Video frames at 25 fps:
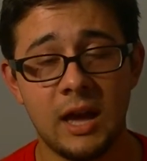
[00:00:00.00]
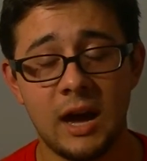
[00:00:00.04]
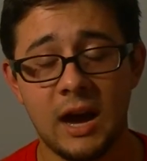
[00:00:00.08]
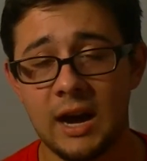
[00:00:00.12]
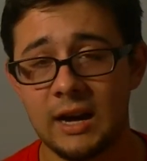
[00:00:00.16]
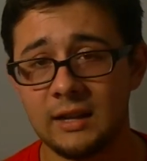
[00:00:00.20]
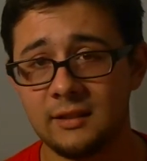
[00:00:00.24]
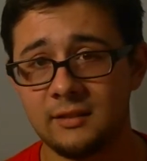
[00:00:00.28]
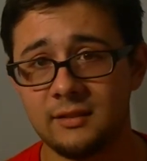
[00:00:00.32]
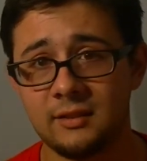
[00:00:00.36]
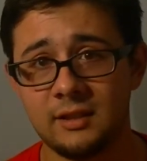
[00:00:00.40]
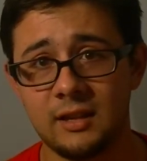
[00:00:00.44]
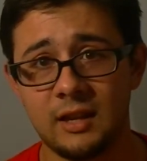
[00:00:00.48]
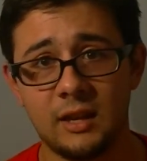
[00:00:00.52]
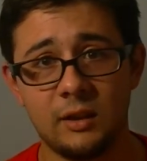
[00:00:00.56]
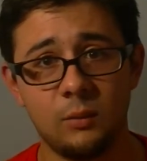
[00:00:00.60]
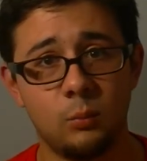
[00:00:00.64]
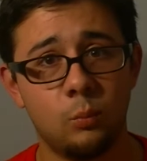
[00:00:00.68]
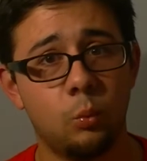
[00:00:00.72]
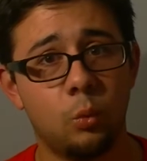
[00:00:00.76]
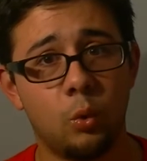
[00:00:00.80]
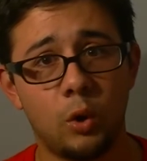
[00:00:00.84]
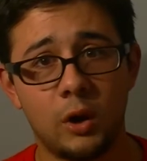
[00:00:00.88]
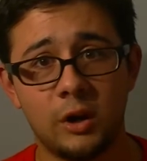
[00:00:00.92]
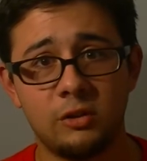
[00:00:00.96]
I'd say
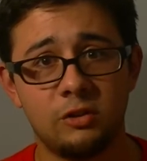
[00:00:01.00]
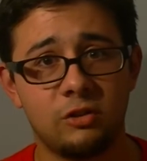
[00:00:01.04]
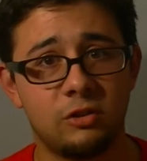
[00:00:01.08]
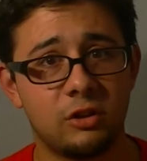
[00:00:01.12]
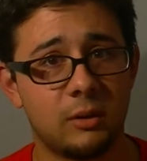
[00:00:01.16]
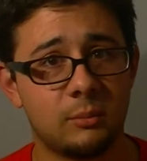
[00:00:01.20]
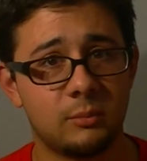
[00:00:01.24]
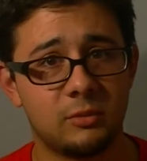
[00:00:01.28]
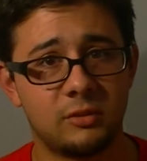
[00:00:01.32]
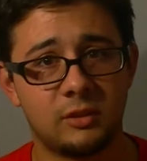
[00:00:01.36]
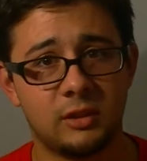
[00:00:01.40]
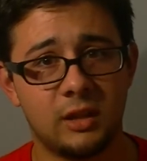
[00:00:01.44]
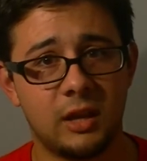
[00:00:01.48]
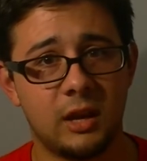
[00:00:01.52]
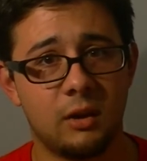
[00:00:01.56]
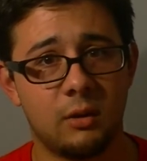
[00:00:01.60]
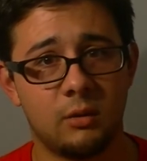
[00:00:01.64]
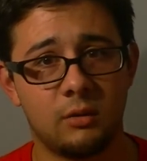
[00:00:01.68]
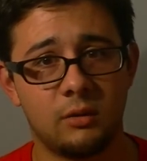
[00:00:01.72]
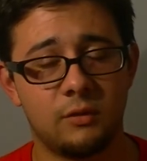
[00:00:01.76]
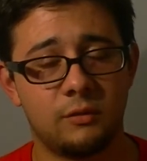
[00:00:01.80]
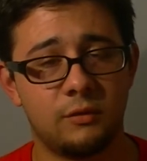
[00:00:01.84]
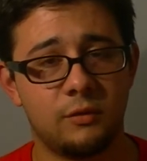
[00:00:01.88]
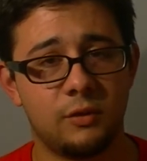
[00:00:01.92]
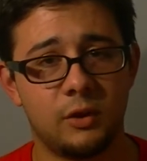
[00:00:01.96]
one jump scare
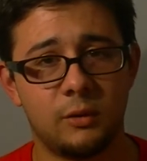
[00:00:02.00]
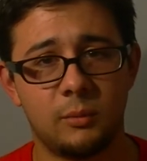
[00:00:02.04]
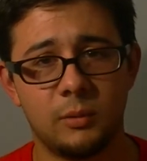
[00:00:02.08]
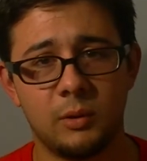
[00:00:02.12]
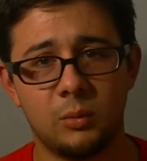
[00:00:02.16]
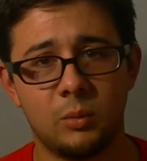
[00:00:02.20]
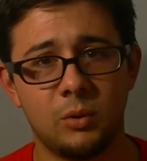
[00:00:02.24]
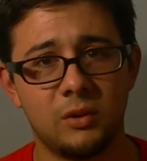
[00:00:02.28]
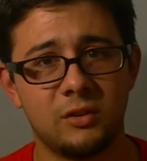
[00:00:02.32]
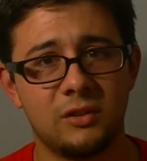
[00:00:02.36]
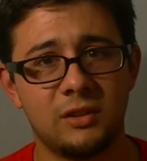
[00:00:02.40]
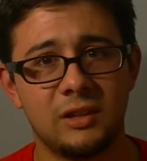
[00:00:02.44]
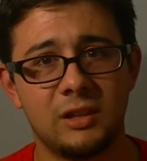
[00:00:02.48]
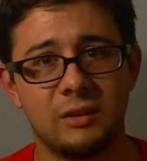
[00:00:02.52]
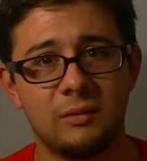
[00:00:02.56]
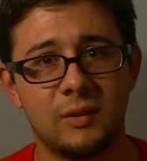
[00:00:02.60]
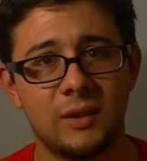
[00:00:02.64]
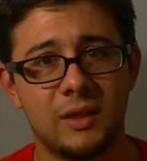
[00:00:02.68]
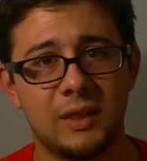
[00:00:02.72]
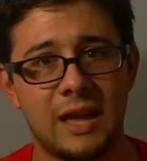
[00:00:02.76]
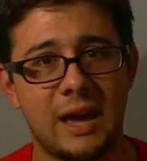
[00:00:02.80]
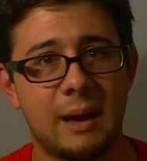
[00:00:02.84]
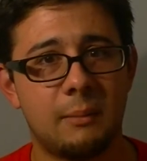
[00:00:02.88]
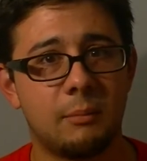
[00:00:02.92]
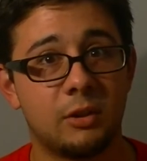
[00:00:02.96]
in the film, and it wasn't
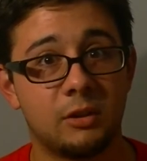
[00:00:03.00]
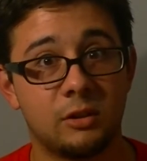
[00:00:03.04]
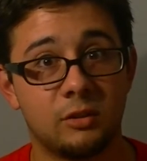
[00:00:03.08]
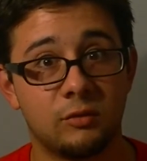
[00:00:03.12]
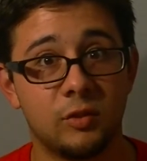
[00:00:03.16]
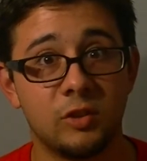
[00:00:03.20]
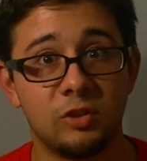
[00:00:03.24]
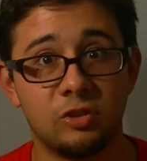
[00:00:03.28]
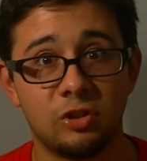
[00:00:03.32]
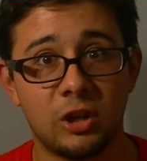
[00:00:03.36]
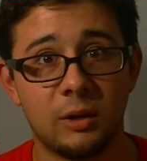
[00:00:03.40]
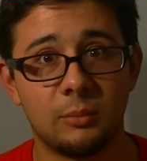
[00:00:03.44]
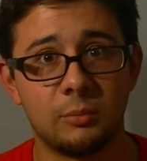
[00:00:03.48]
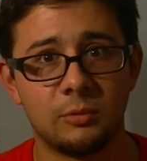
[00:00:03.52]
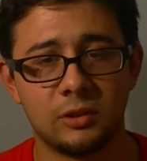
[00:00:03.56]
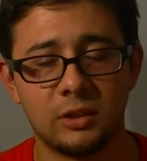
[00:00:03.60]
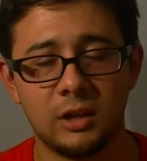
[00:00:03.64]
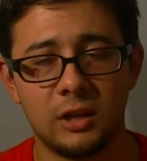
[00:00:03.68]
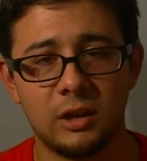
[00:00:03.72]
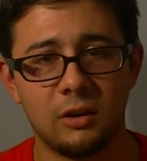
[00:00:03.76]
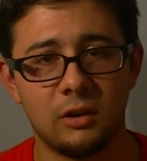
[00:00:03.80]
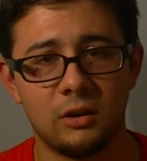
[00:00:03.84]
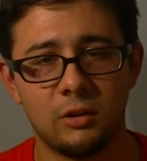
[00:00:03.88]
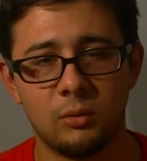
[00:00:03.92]
even that much of a jump scare.